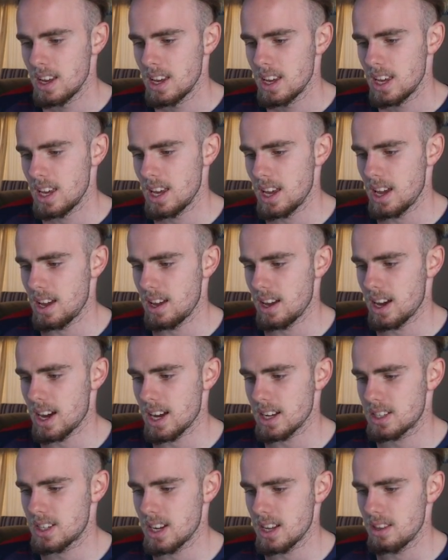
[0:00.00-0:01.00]
Here,
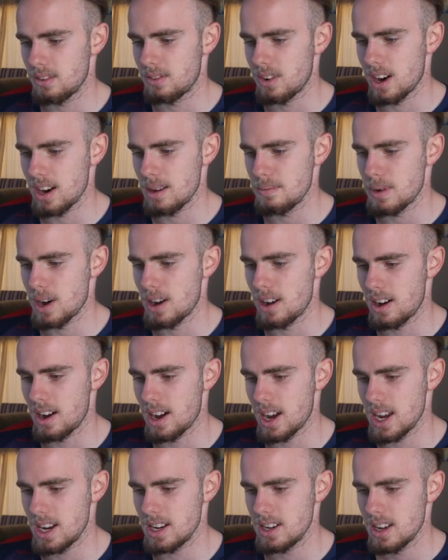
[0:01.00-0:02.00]
I see the run in
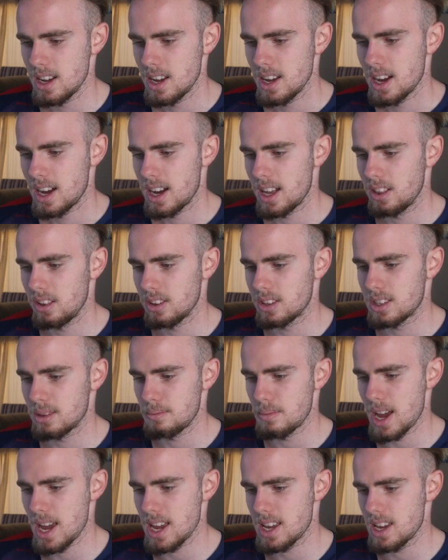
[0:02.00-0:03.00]
behind, I look to
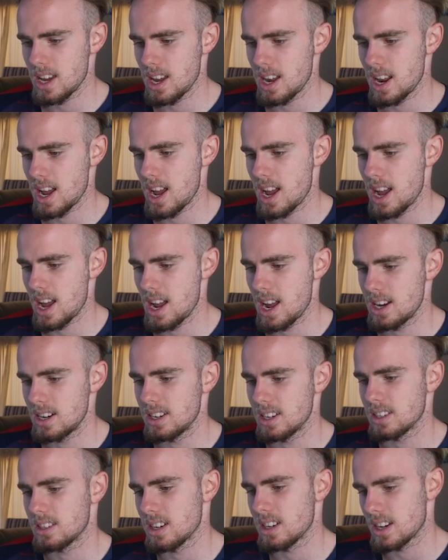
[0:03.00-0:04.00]
make it and
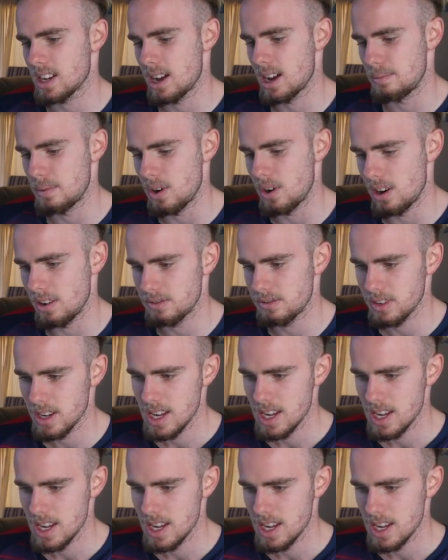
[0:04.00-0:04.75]
doesn't come off.